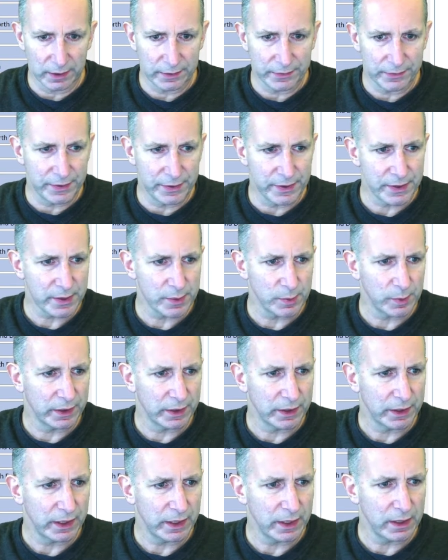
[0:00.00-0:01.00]
this one
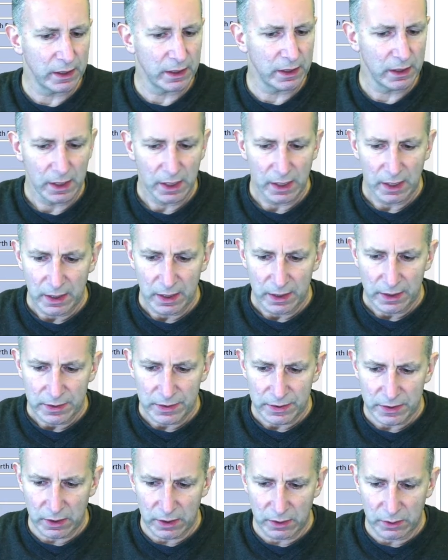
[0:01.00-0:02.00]
here.
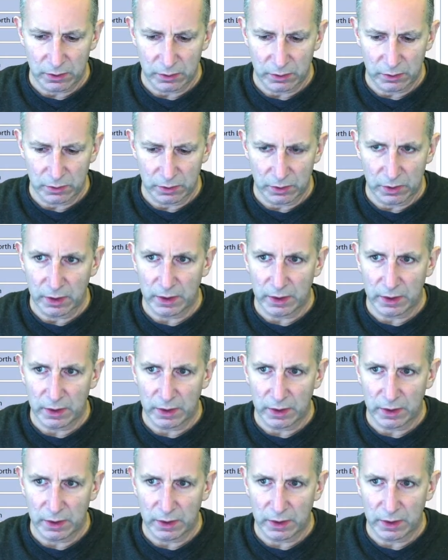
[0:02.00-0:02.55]
So